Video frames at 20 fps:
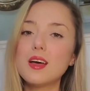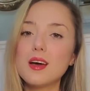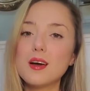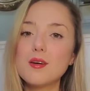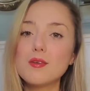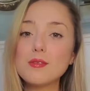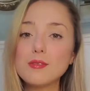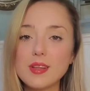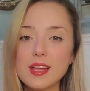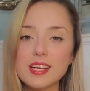
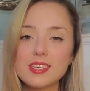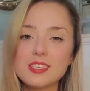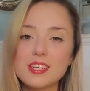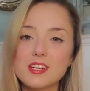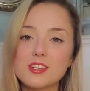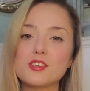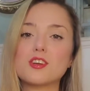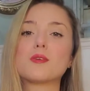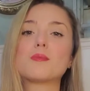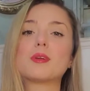Flight
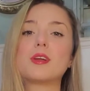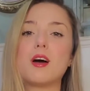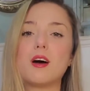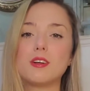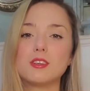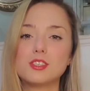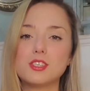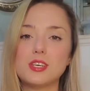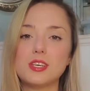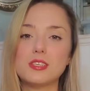attendant
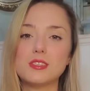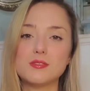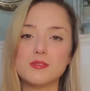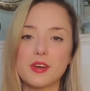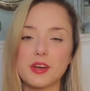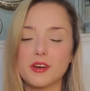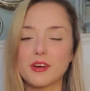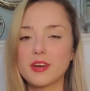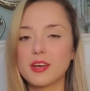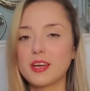terminology is
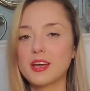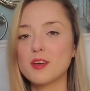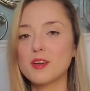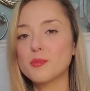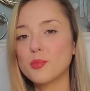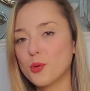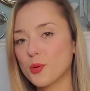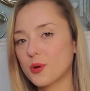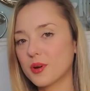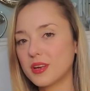very
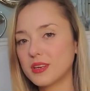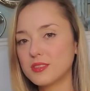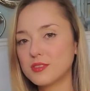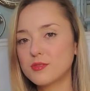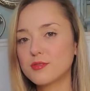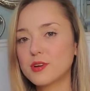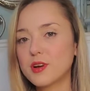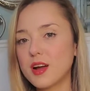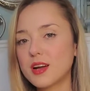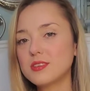important
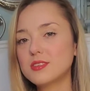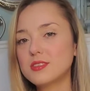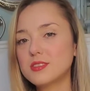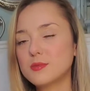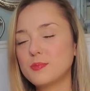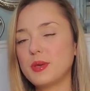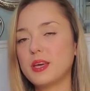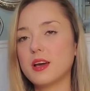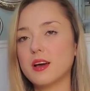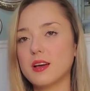for us
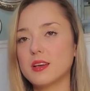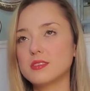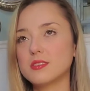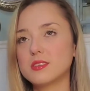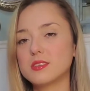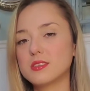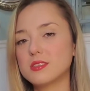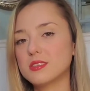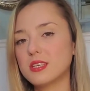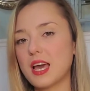because
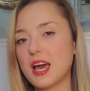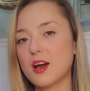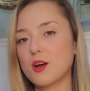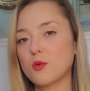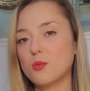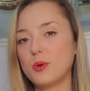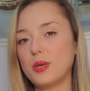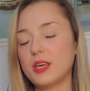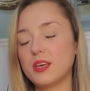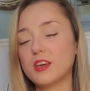this is how
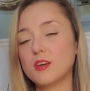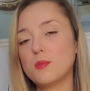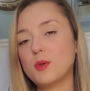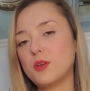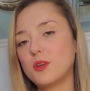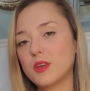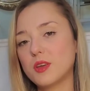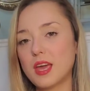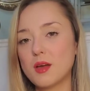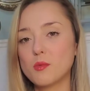we
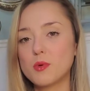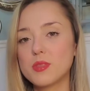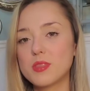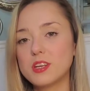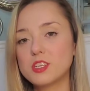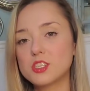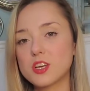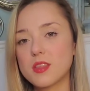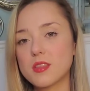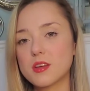communicate with
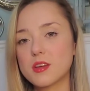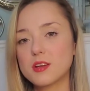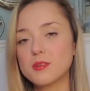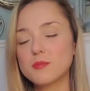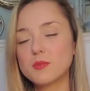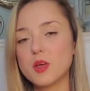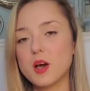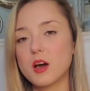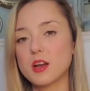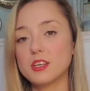each other
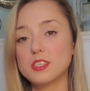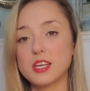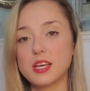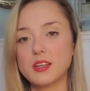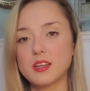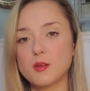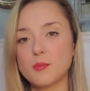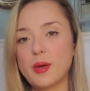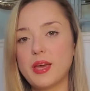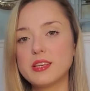on a
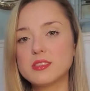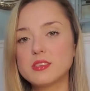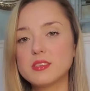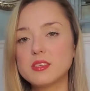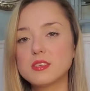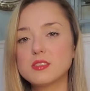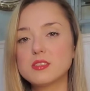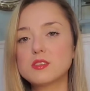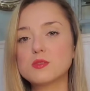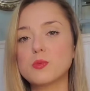daily
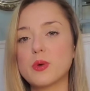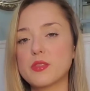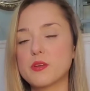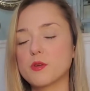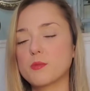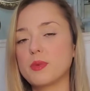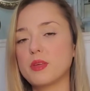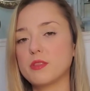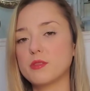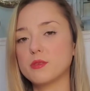basis, whether
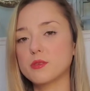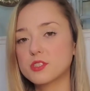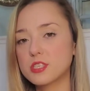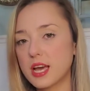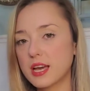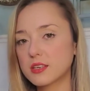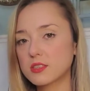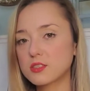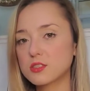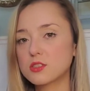it be through
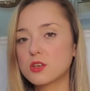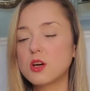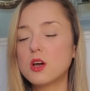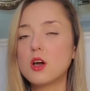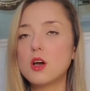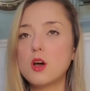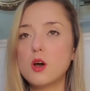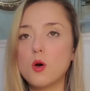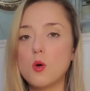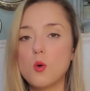text
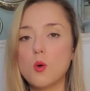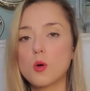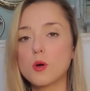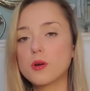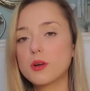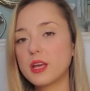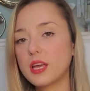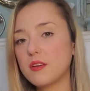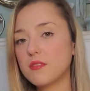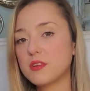
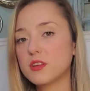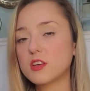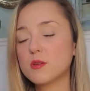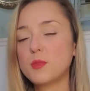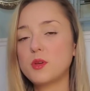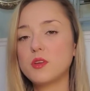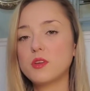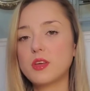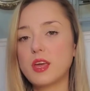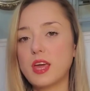or even
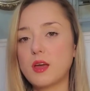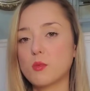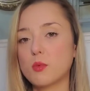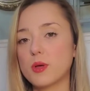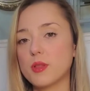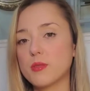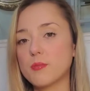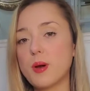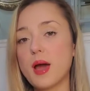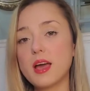communicate
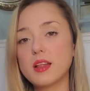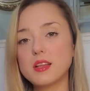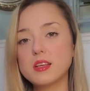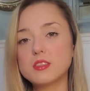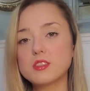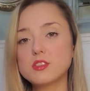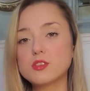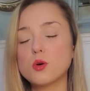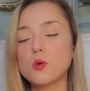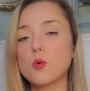with
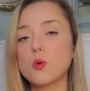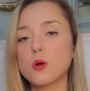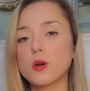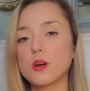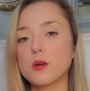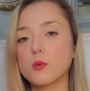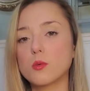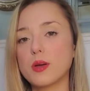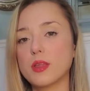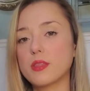pilots
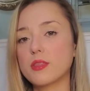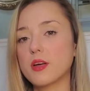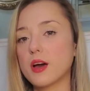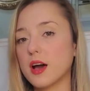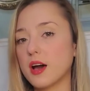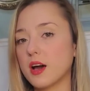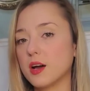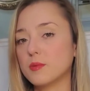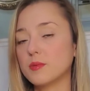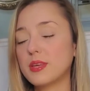or with
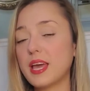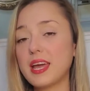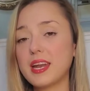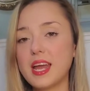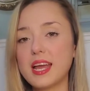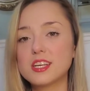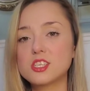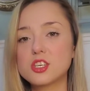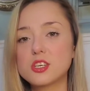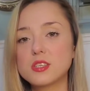gate
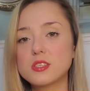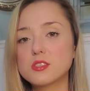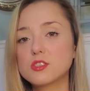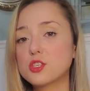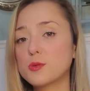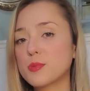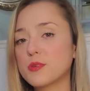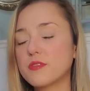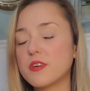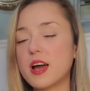agents,
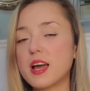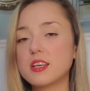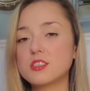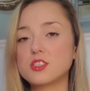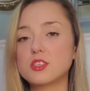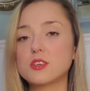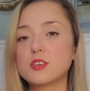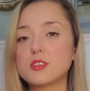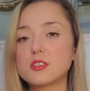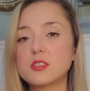
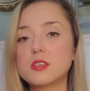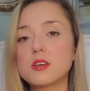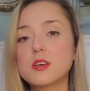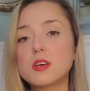supervisors,